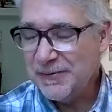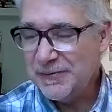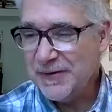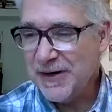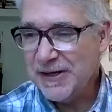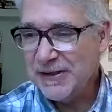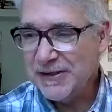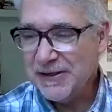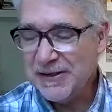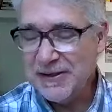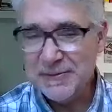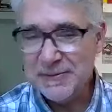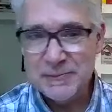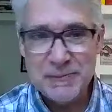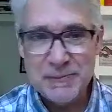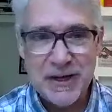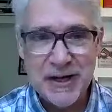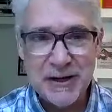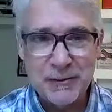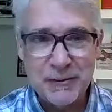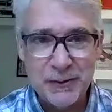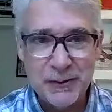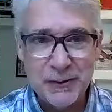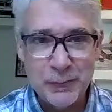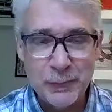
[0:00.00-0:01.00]
finally
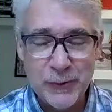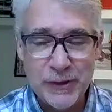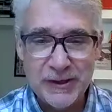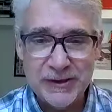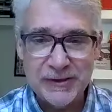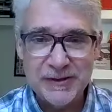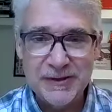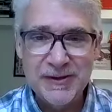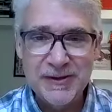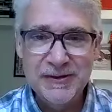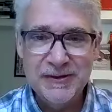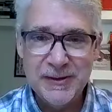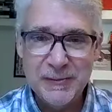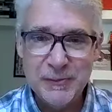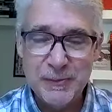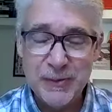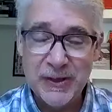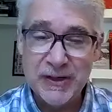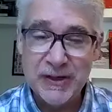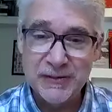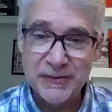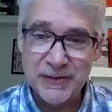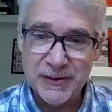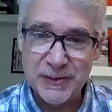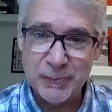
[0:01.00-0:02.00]
matter a whit
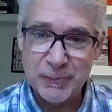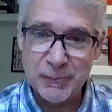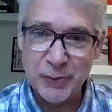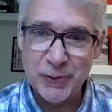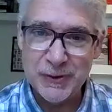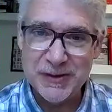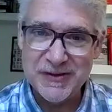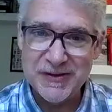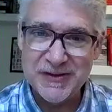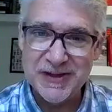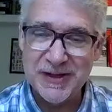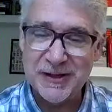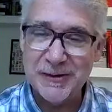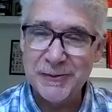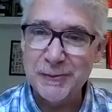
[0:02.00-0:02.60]
compared to the points